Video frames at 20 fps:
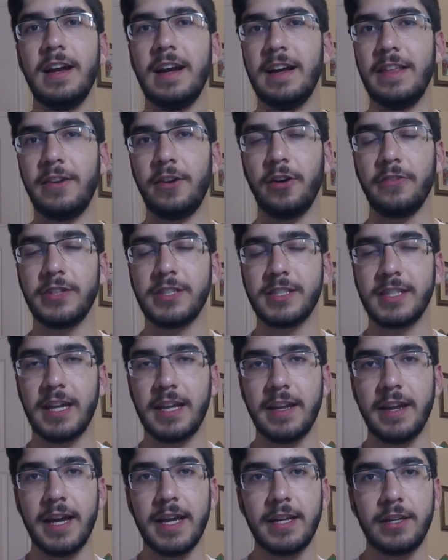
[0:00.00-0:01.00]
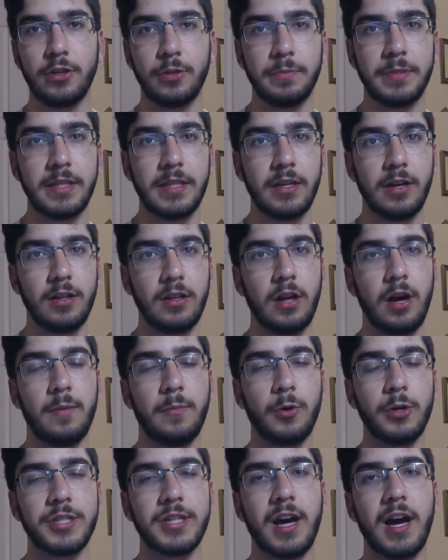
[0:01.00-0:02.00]
And then obviously at night, you'll be a lot
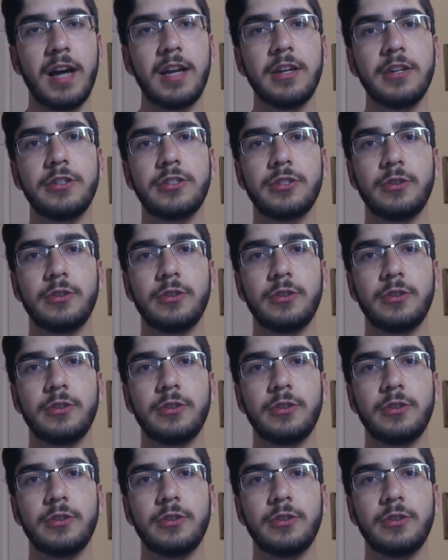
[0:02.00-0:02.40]
more tired.